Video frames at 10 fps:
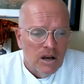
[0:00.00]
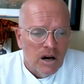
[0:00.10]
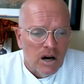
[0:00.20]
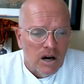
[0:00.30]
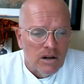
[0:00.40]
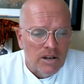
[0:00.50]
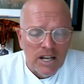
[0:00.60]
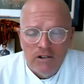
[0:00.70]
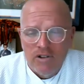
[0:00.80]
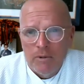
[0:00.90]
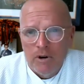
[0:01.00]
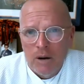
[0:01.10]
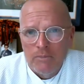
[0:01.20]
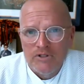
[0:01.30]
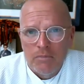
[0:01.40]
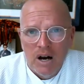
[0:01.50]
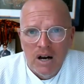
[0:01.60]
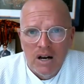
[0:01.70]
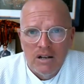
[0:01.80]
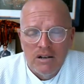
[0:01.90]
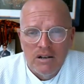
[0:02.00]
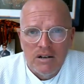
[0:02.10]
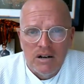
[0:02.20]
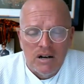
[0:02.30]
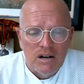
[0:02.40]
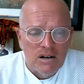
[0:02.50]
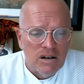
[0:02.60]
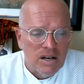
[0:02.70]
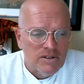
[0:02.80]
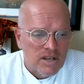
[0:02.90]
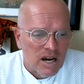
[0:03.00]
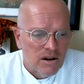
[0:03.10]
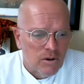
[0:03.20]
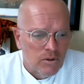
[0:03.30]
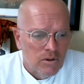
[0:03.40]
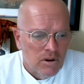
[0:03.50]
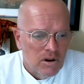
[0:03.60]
Uh, Dean Kremer comes to mind uh, as a guy who